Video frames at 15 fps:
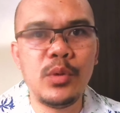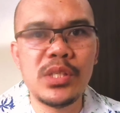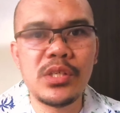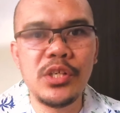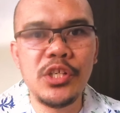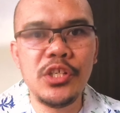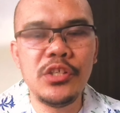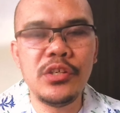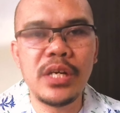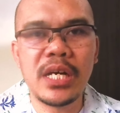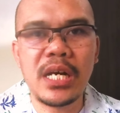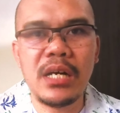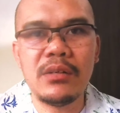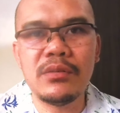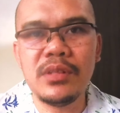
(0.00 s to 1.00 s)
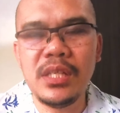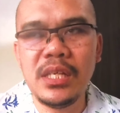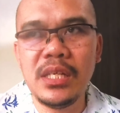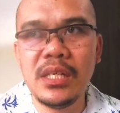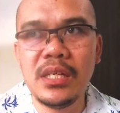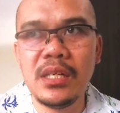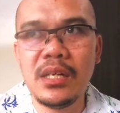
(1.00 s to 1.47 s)
Western Union account,
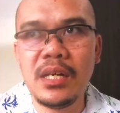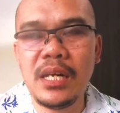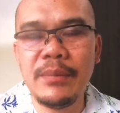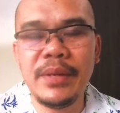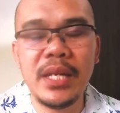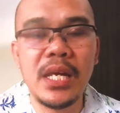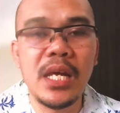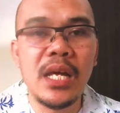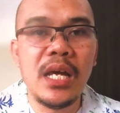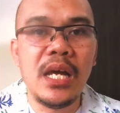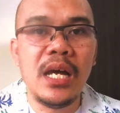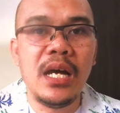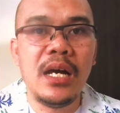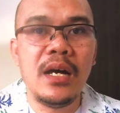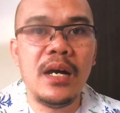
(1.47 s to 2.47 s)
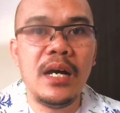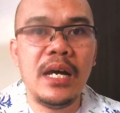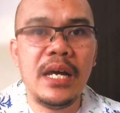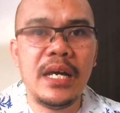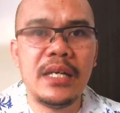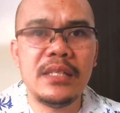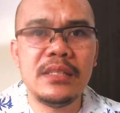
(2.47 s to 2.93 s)

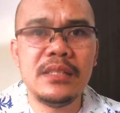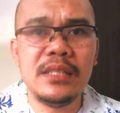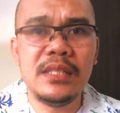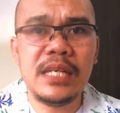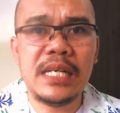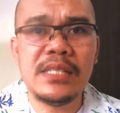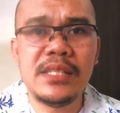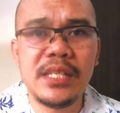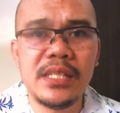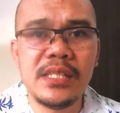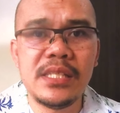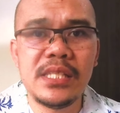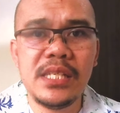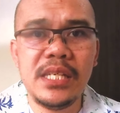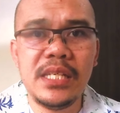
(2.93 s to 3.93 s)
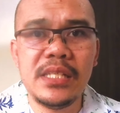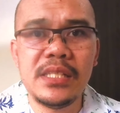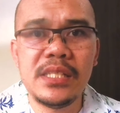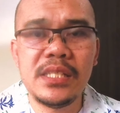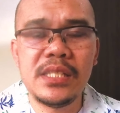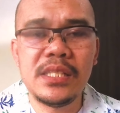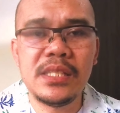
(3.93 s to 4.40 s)
and the AdSense
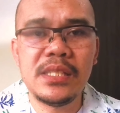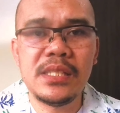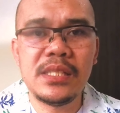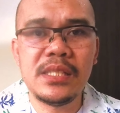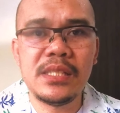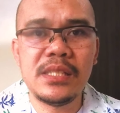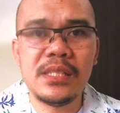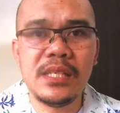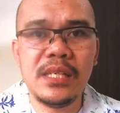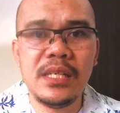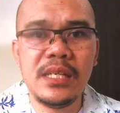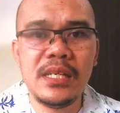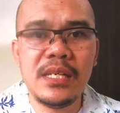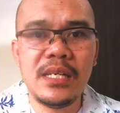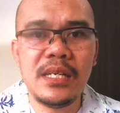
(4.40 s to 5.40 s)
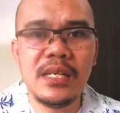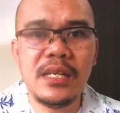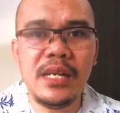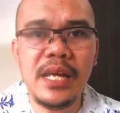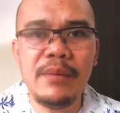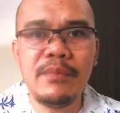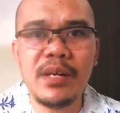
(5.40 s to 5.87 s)
is
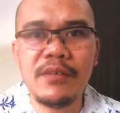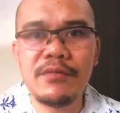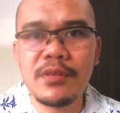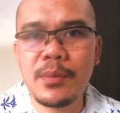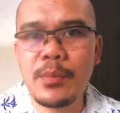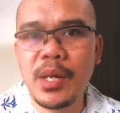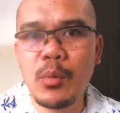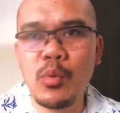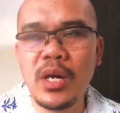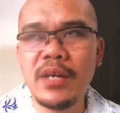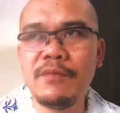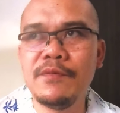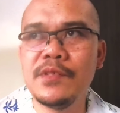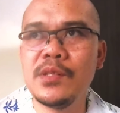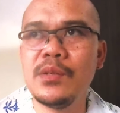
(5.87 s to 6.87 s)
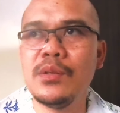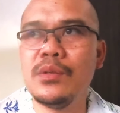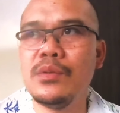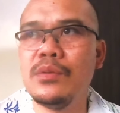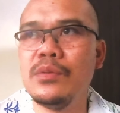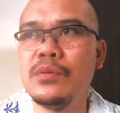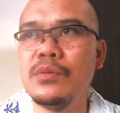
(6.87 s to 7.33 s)
named after my wife,
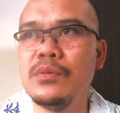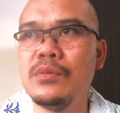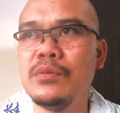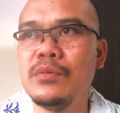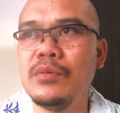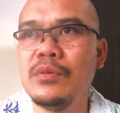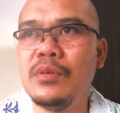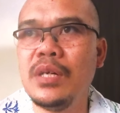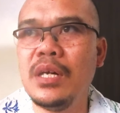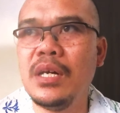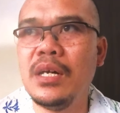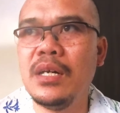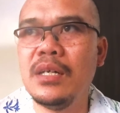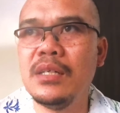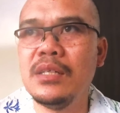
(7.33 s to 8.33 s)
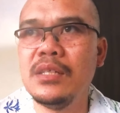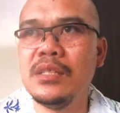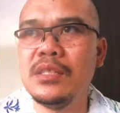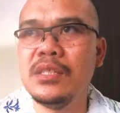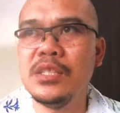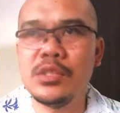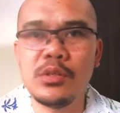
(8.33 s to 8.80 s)
so
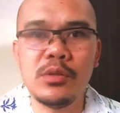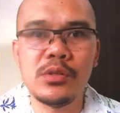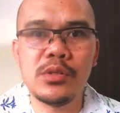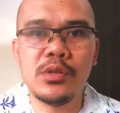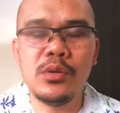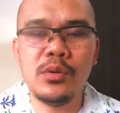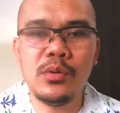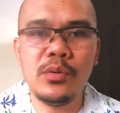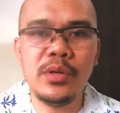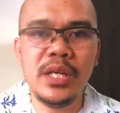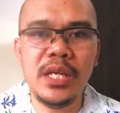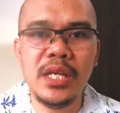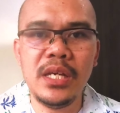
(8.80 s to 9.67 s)
she's also